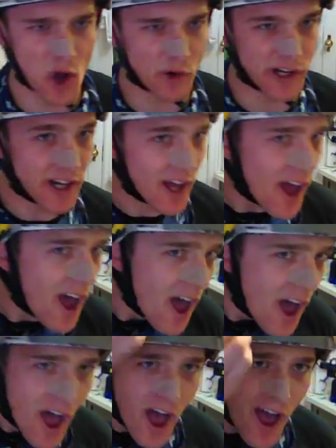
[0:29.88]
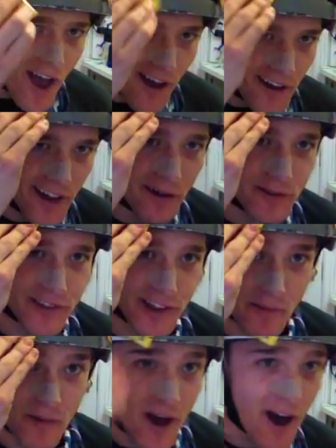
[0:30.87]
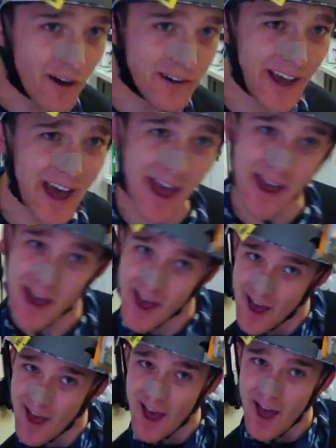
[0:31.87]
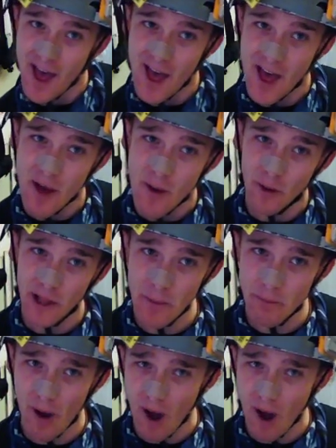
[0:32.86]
loaded. That was lame. Okay. Lip